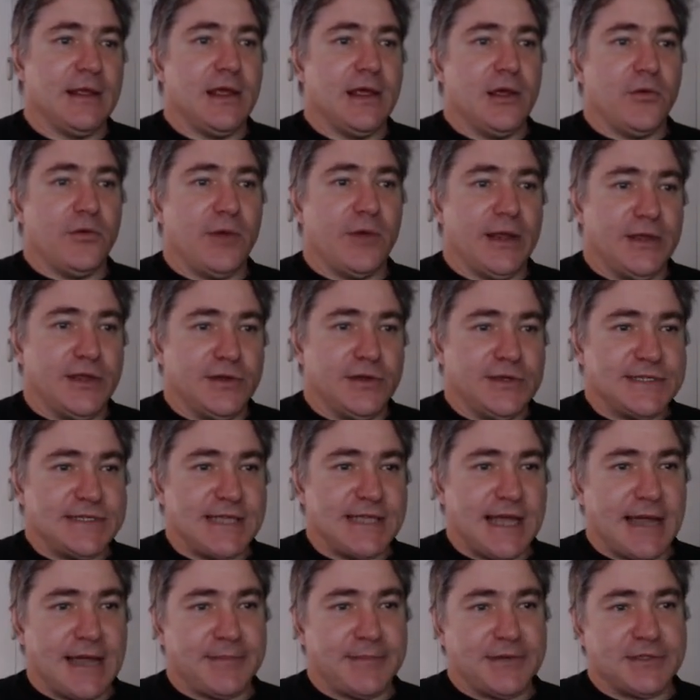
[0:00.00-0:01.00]
we use
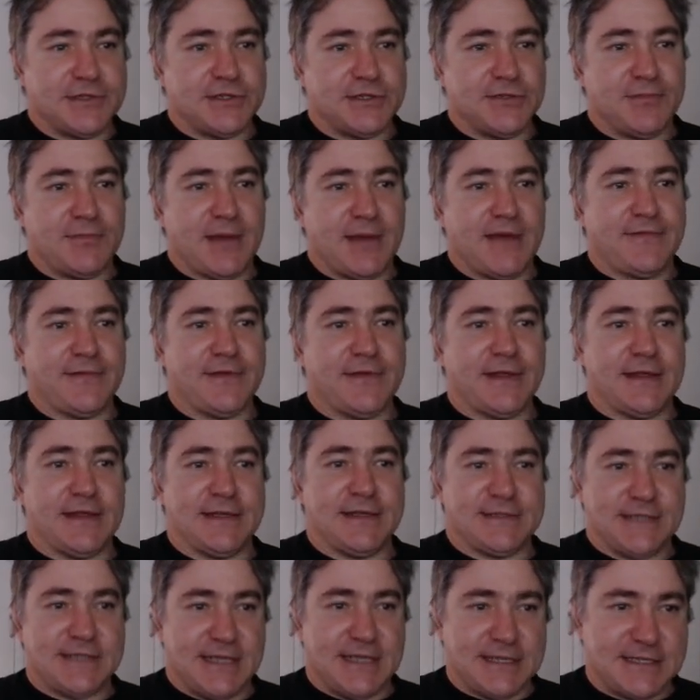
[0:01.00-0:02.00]
the amplitude buffer
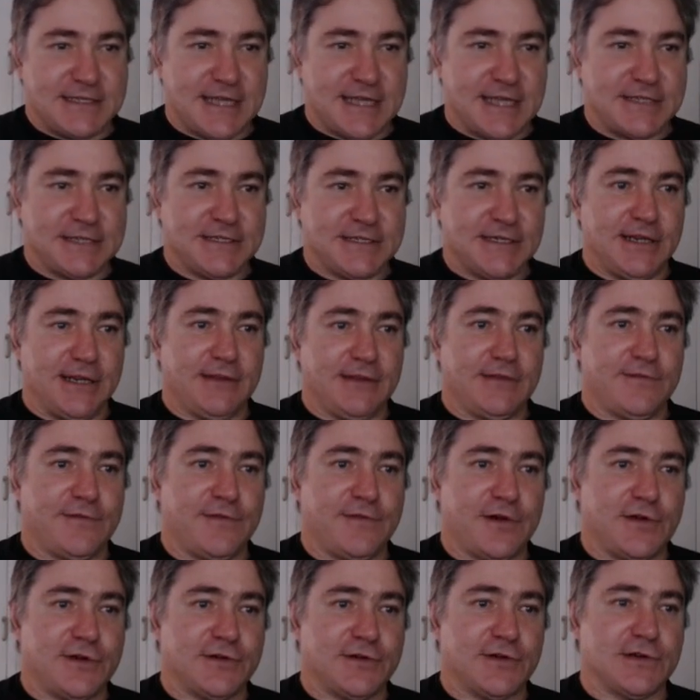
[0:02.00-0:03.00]
is the intensity of the
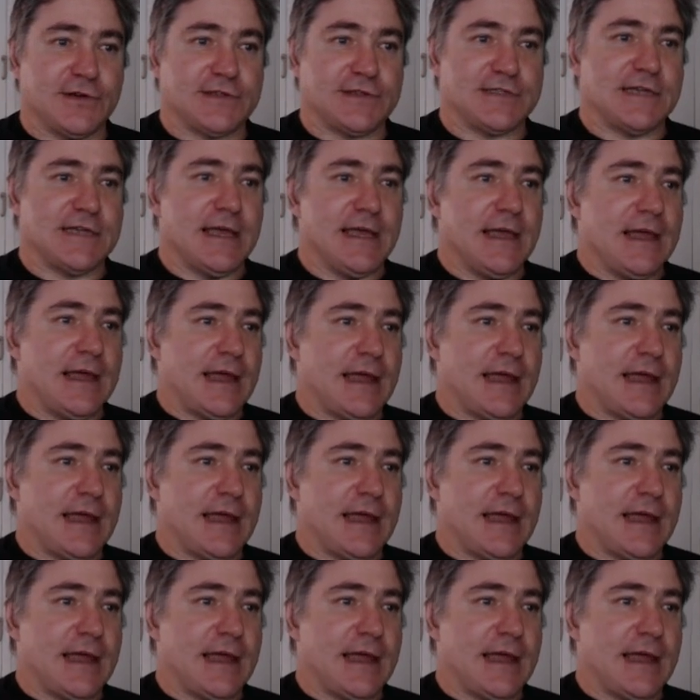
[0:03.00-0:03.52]
photons.